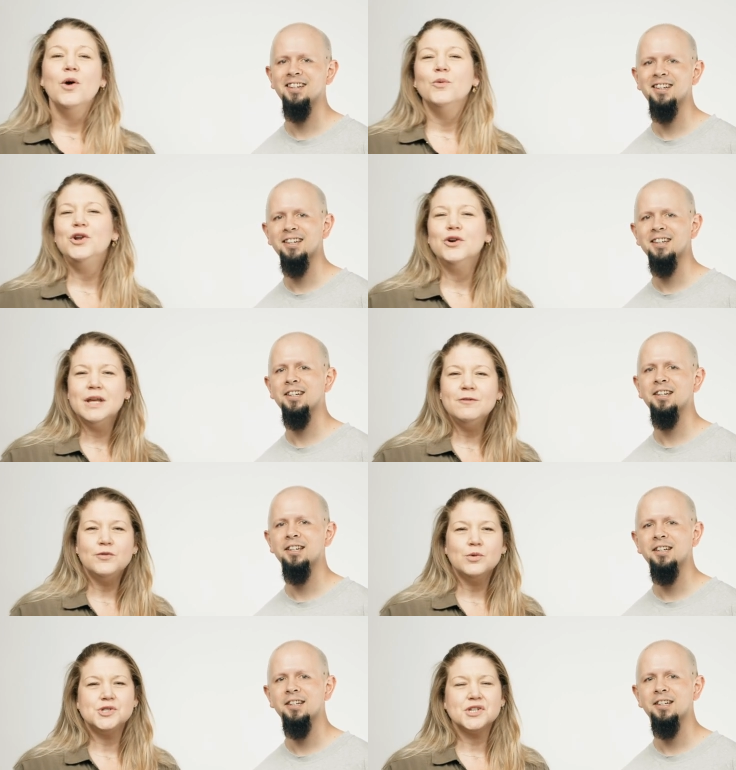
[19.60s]
Speaker 1: We're looking
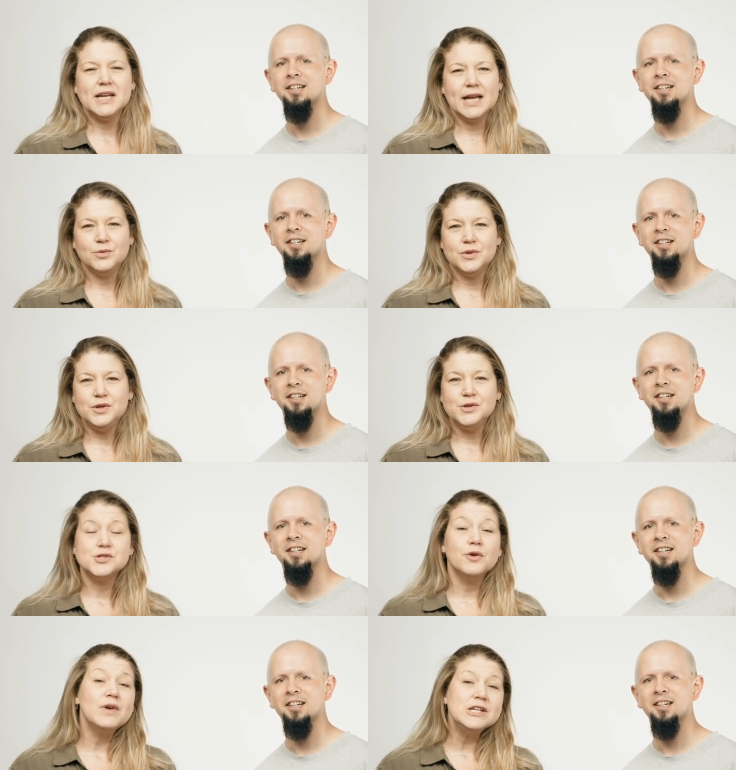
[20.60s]
forward to connect with you,
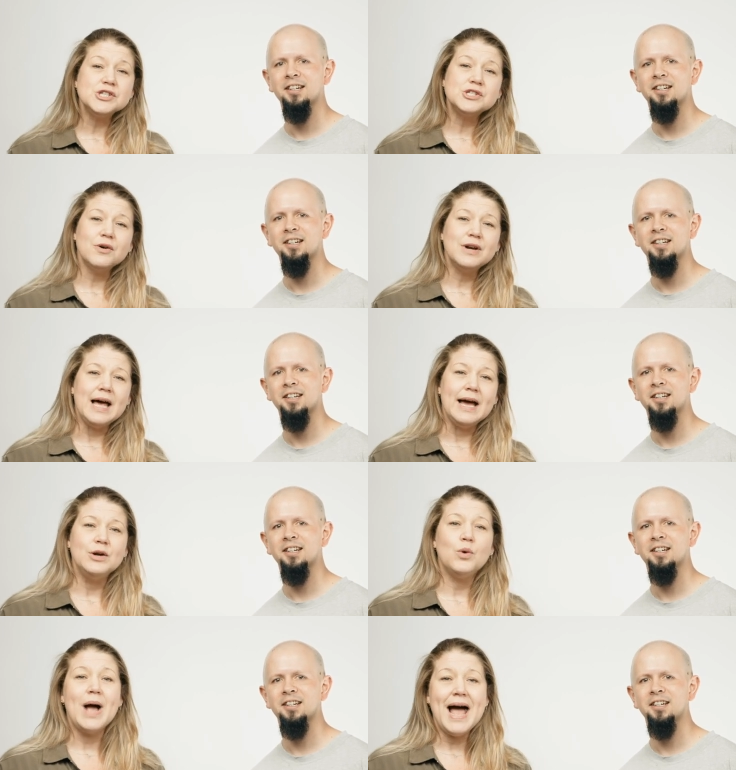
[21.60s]
so register
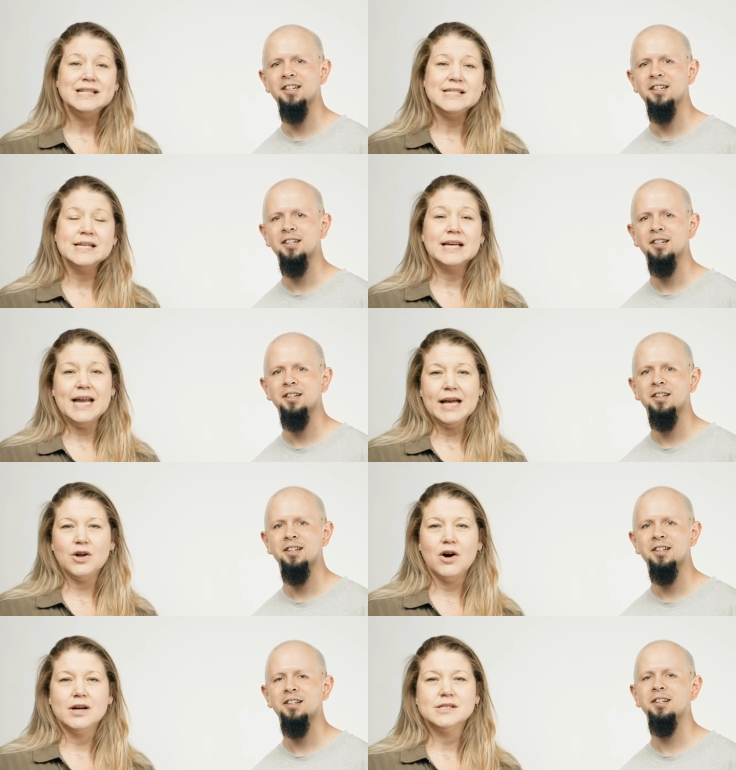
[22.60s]
online or hand in a connect
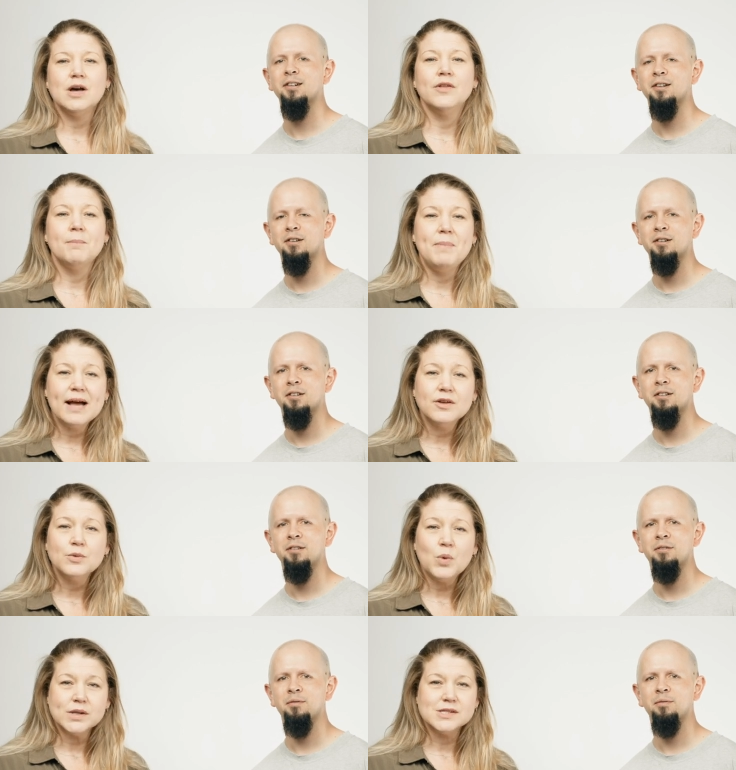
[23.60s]
card on the back of
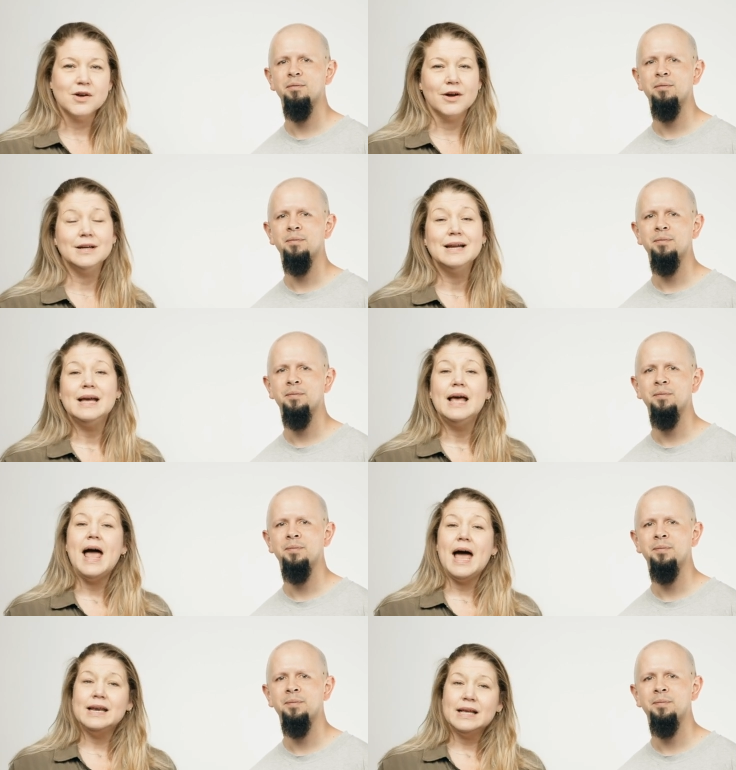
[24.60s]
the What's On
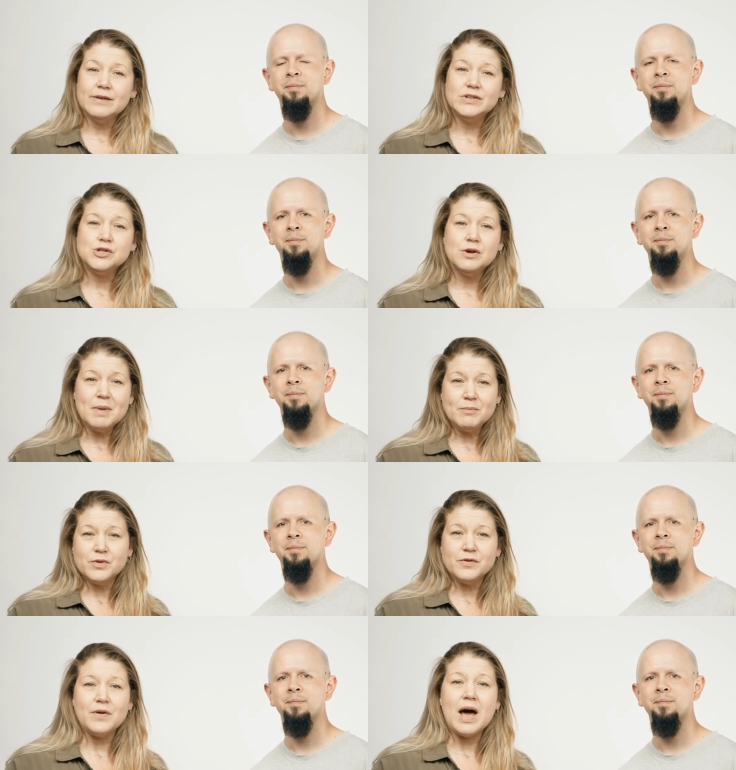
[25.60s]
and give it to a
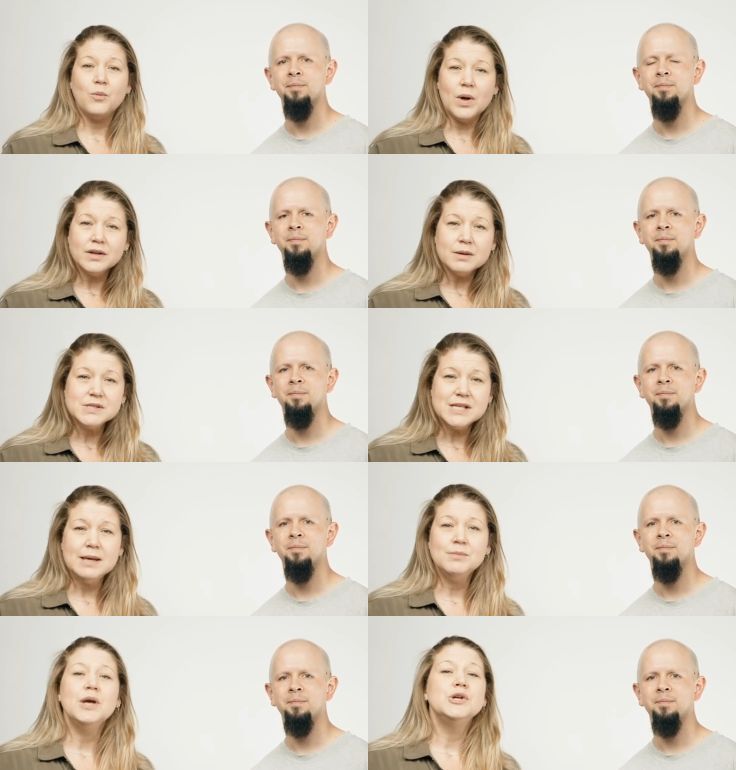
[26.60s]
member of our welcome
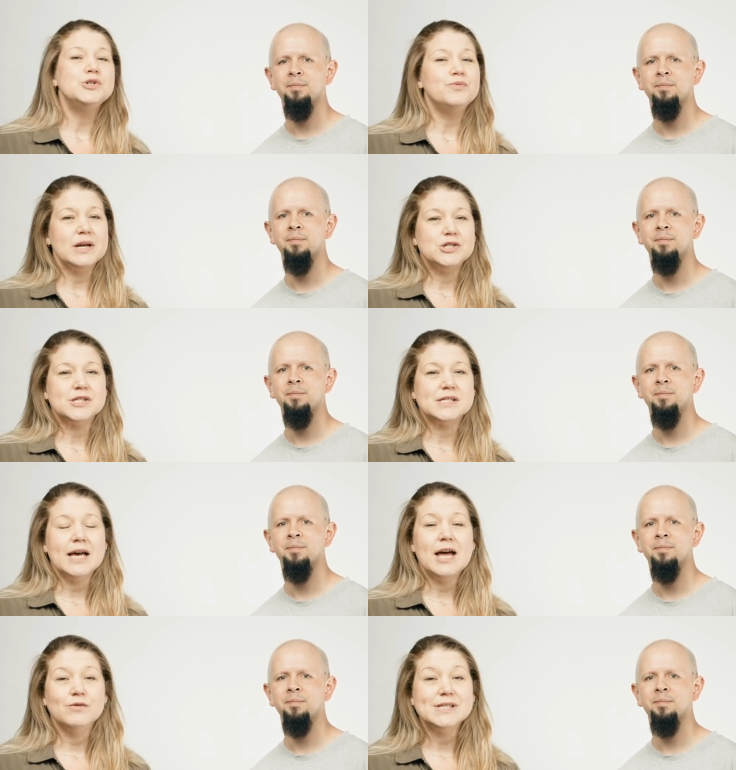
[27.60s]
team to
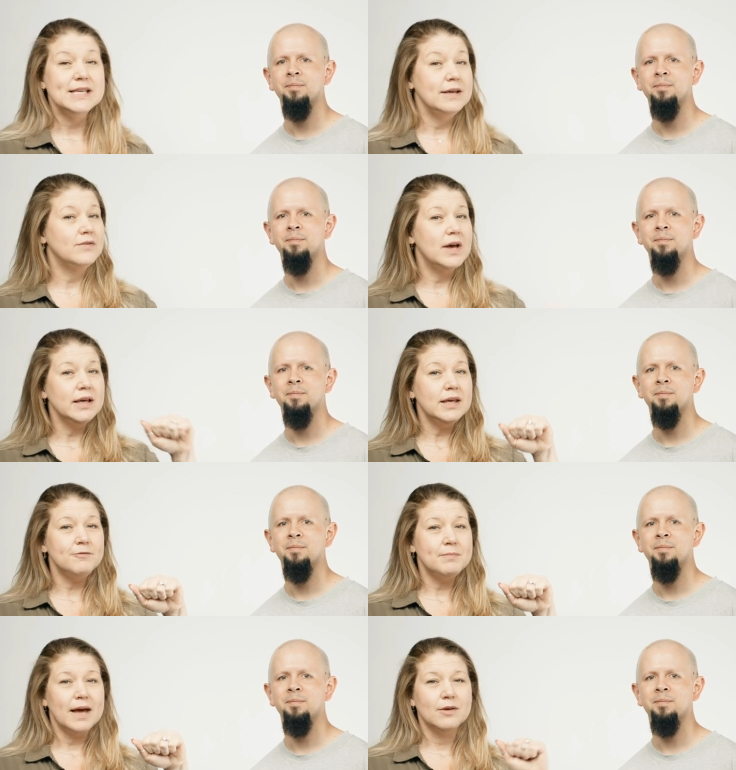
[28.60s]
register and receive a
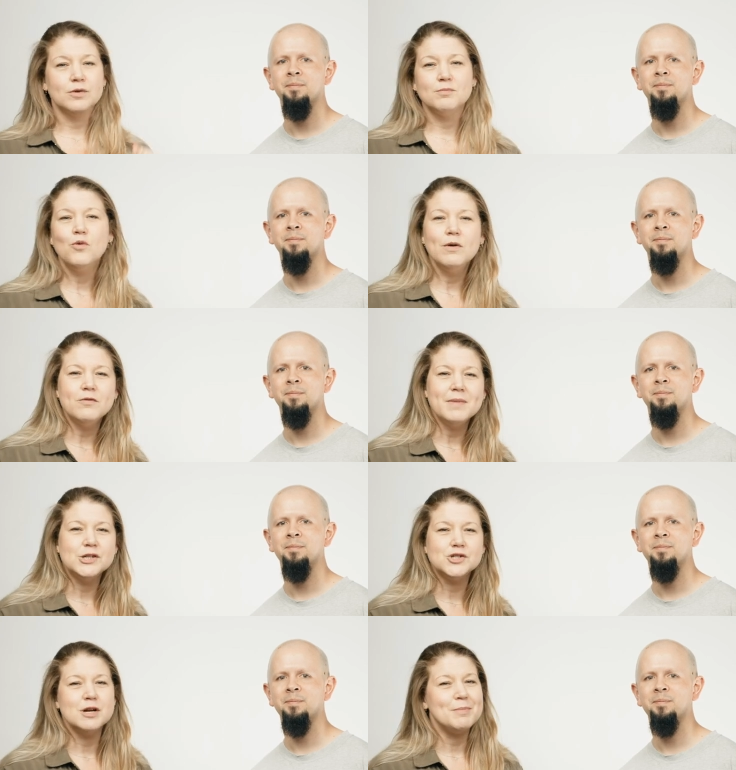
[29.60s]
gift bag with more
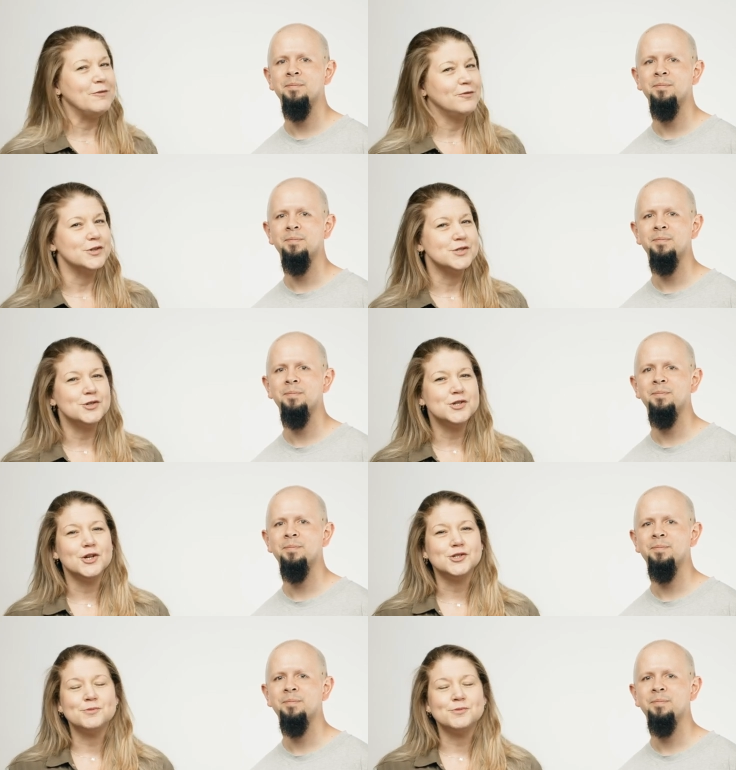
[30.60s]
information about Verso Church.